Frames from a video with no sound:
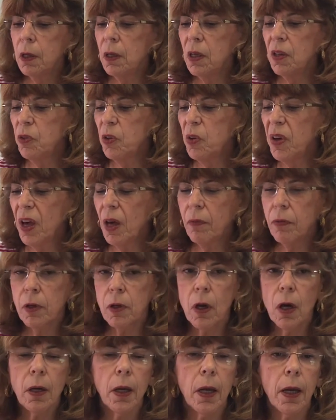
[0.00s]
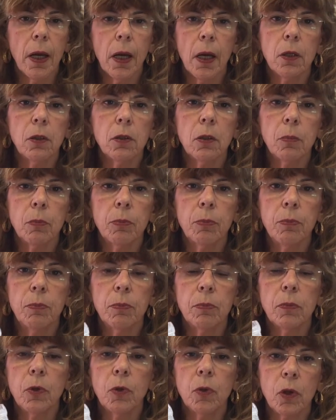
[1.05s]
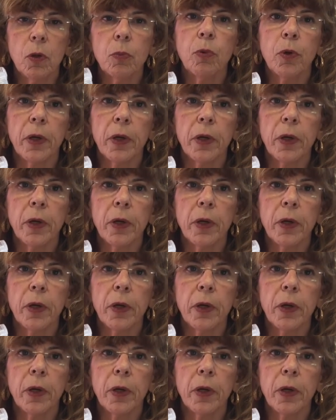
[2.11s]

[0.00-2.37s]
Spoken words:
If you have it on hand, you could